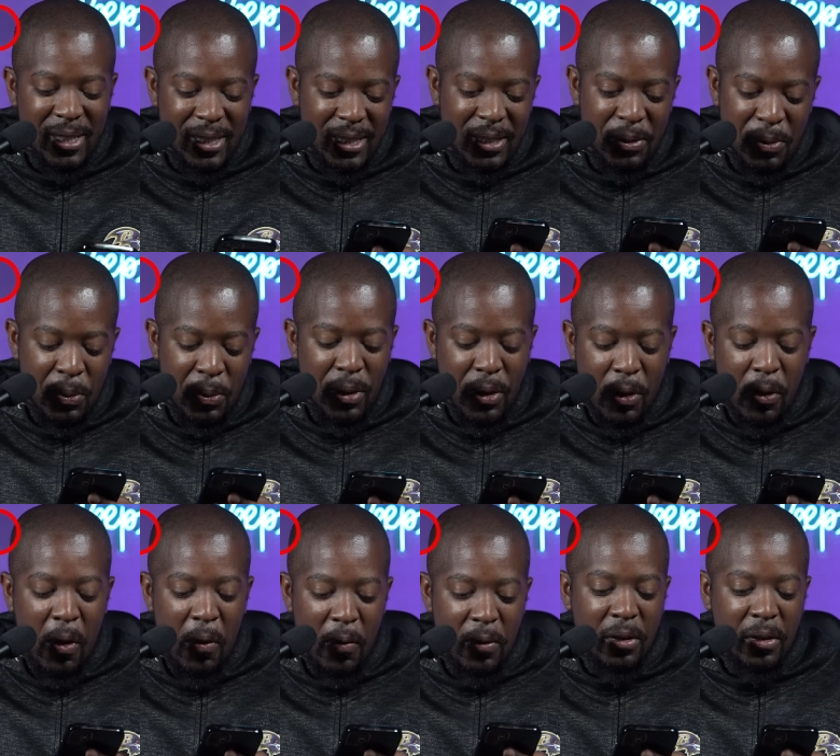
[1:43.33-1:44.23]
And when we go
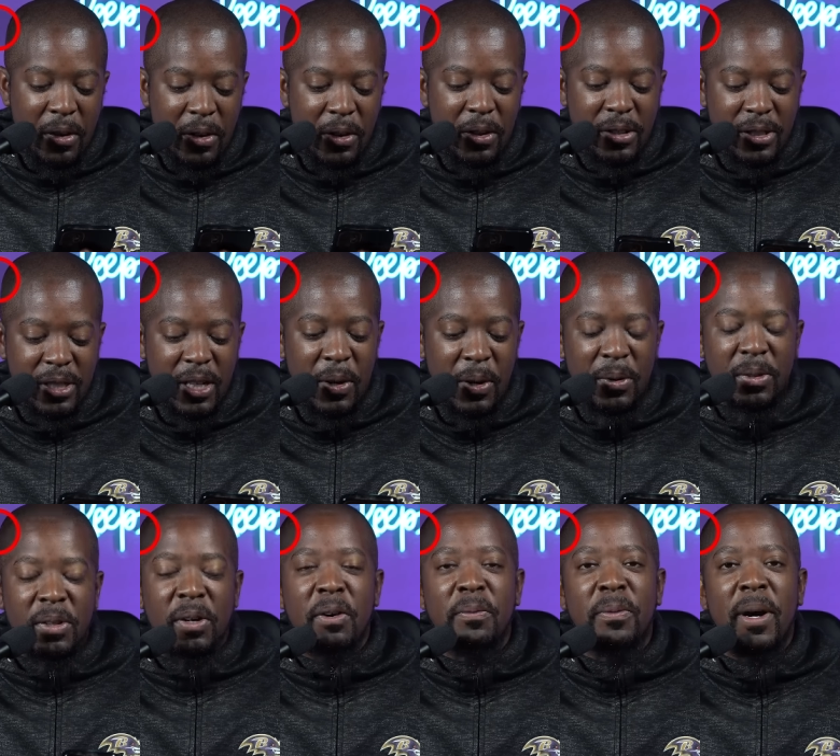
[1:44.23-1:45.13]
over the course, y'all will
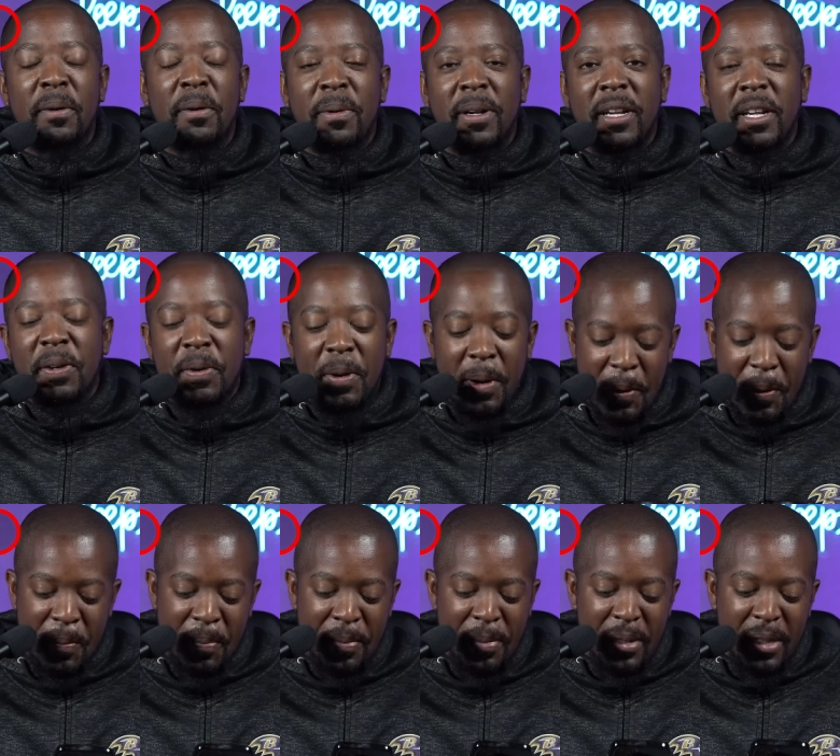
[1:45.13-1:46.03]
know about it. But
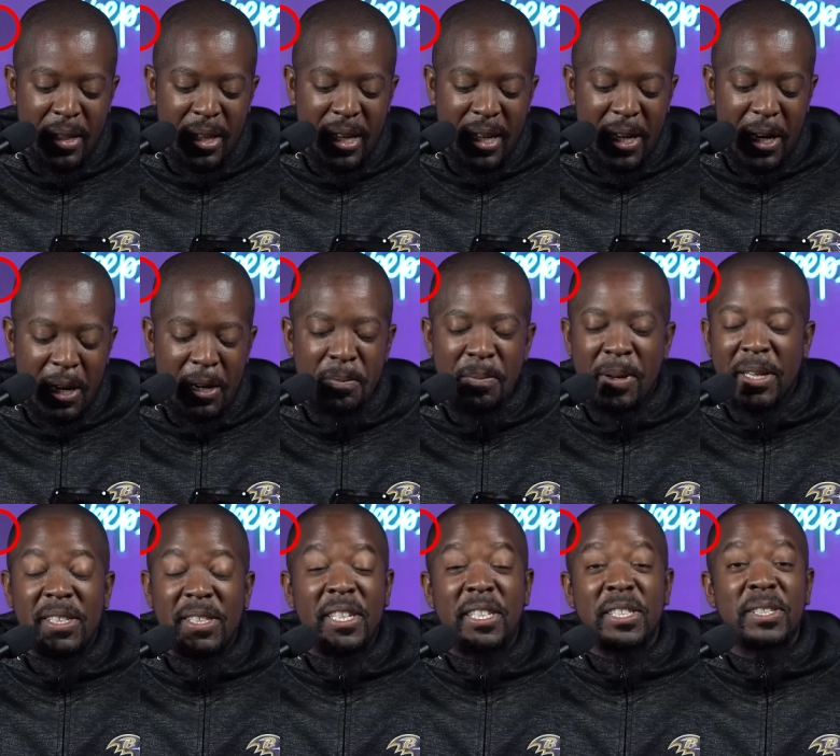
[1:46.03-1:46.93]
anyway, um,
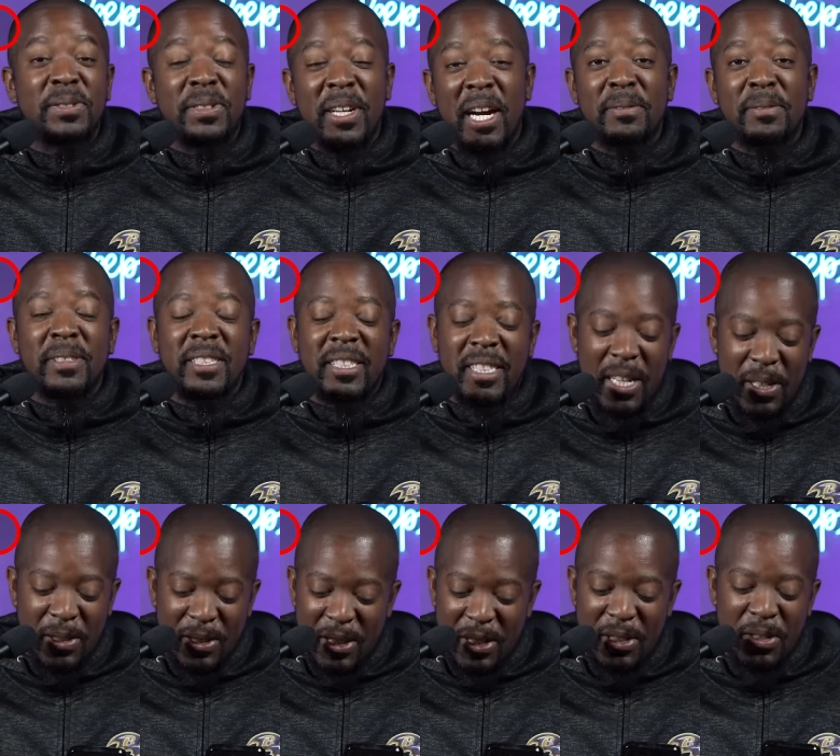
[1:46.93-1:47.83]
make sure you subscribe to the
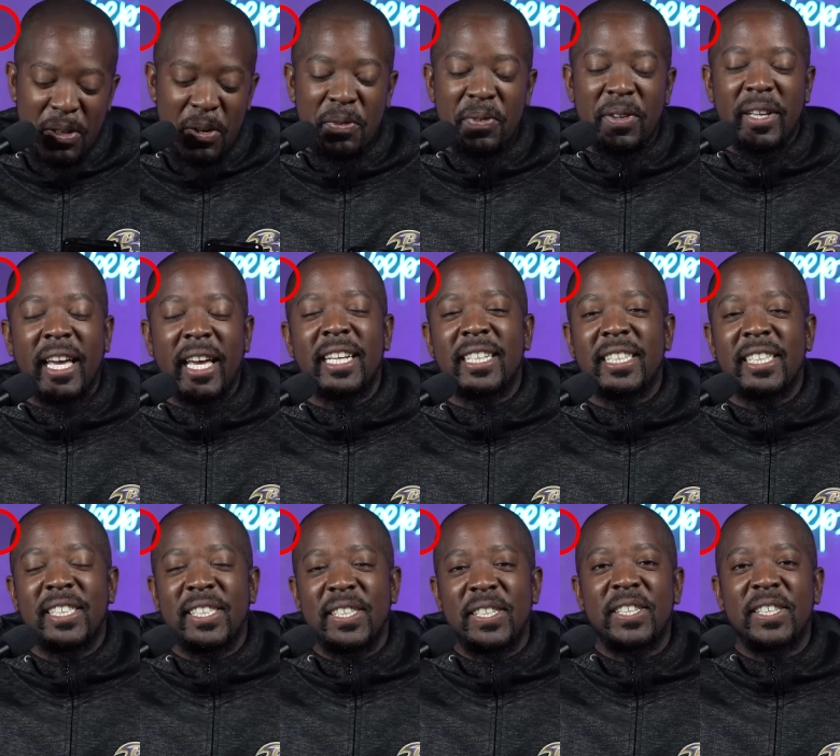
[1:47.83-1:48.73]
channel, turn
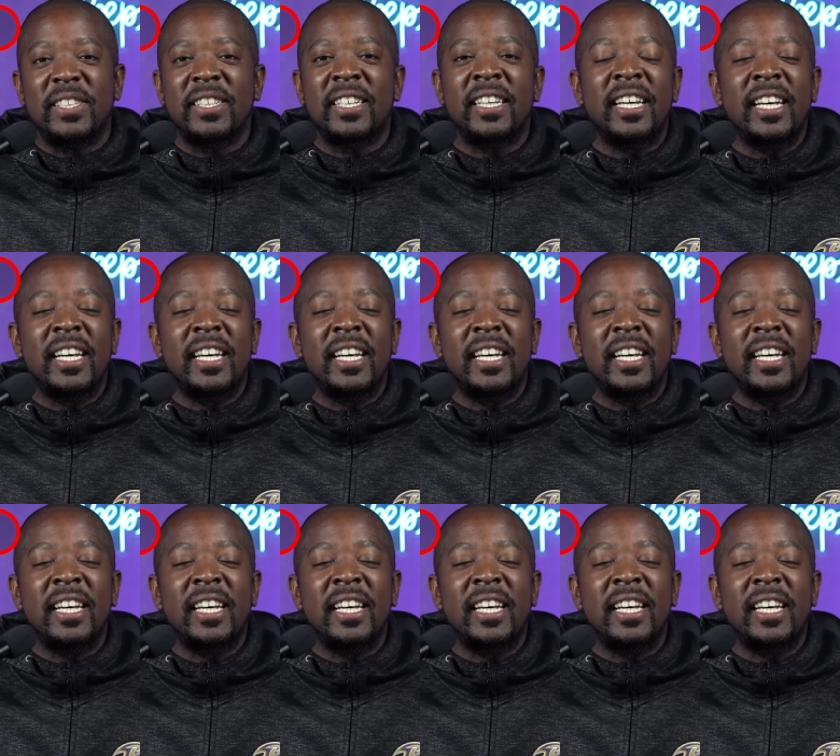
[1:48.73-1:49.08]
notifications on